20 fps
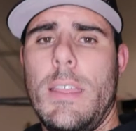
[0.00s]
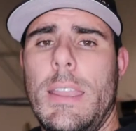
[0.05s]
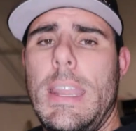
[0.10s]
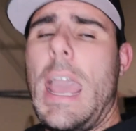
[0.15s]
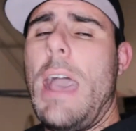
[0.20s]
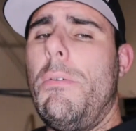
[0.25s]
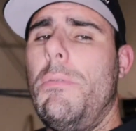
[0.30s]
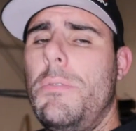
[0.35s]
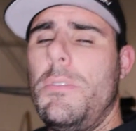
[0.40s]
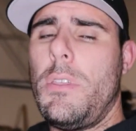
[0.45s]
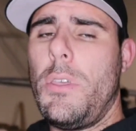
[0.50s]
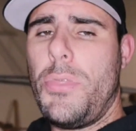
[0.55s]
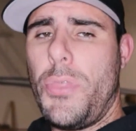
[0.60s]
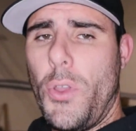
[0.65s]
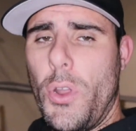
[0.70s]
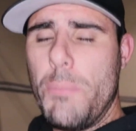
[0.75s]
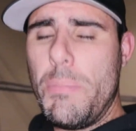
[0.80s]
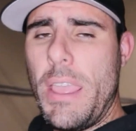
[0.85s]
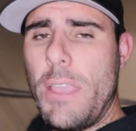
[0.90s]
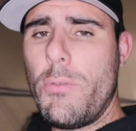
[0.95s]
Now, the
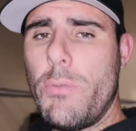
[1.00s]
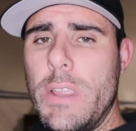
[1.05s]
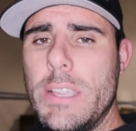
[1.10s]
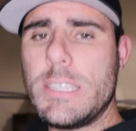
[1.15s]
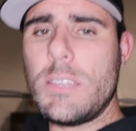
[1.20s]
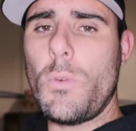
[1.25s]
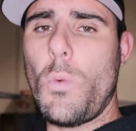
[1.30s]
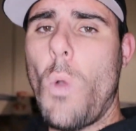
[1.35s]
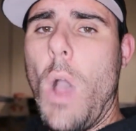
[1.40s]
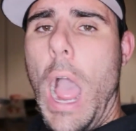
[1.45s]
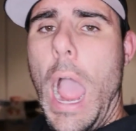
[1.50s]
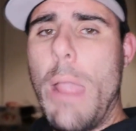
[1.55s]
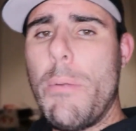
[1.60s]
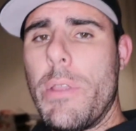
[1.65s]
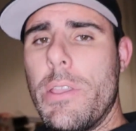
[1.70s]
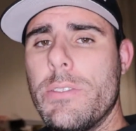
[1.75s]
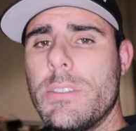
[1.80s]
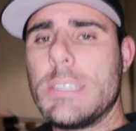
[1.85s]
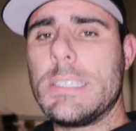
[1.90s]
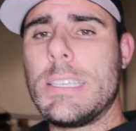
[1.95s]
third big reason why we're
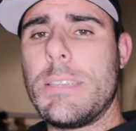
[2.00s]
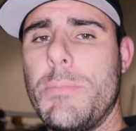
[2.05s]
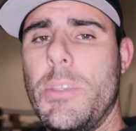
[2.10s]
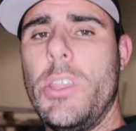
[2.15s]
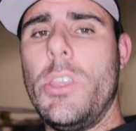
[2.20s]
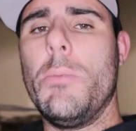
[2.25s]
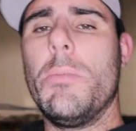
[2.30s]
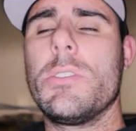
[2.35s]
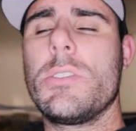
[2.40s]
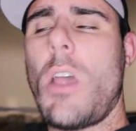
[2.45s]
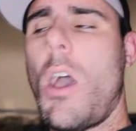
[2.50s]
using SimCoaches